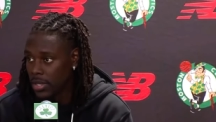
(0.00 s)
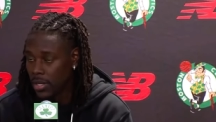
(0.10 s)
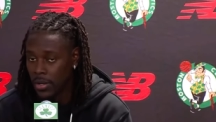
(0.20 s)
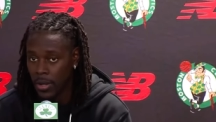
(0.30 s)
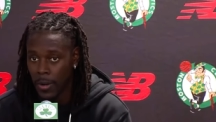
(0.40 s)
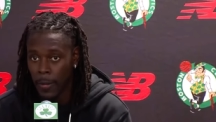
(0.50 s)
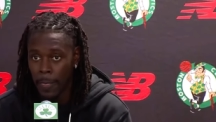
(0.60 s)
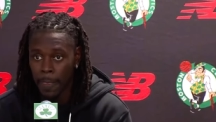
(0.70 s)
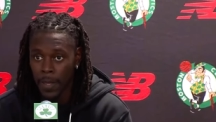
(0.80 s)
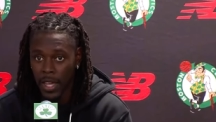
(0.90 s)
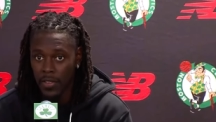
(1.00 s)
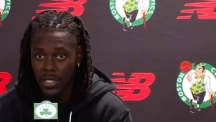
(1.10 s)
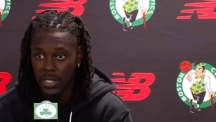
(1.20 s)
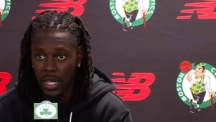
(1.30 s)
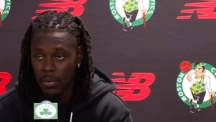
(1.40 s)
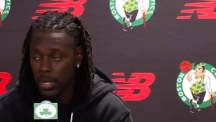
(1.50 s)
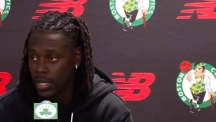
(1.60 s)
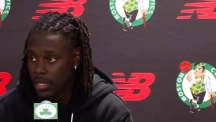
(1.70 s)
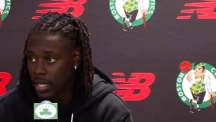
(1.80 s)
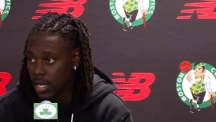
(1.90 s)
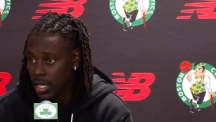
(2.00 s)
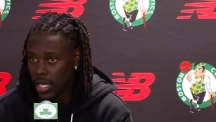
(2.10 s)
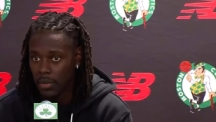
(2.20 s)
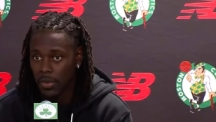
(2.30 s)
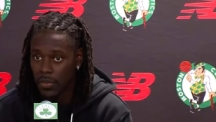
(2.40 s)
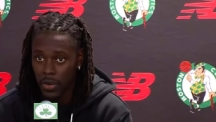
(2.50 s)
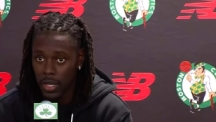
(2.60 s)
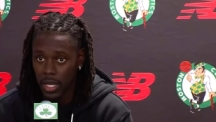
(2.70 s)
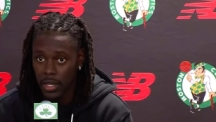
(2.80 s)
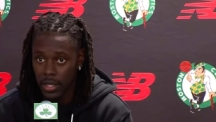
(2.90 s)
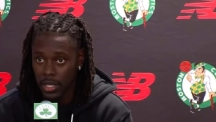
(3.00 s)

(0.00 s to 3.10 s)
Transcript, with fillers: So ever since I've been into the league and before that,